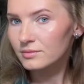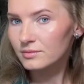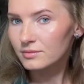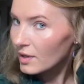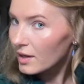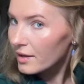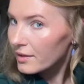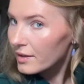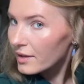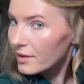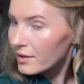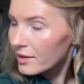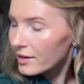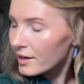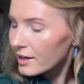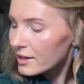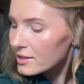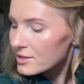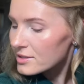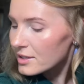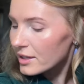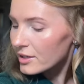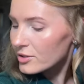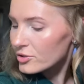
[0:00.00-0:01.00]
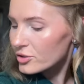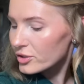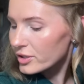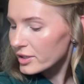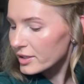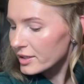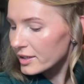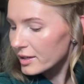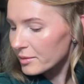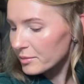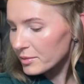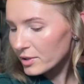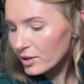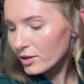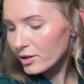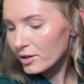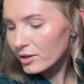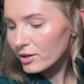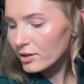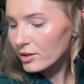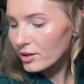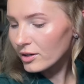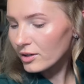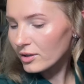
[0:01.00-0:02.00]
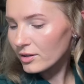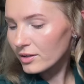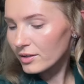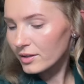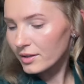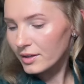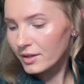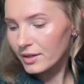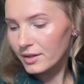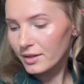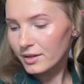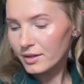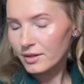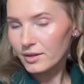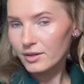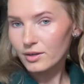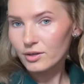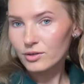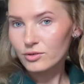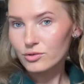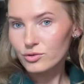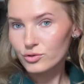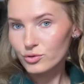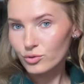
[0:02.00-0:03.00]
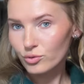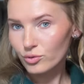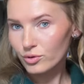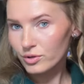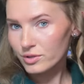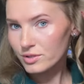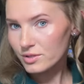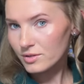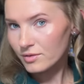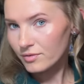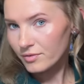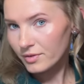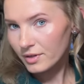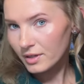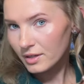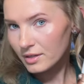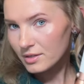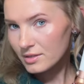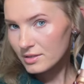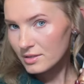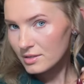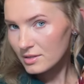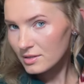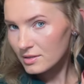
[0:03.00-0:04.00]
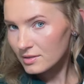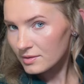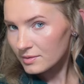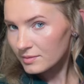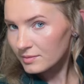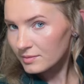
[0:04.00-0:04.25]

And then the next section I'm going to curl towards the face.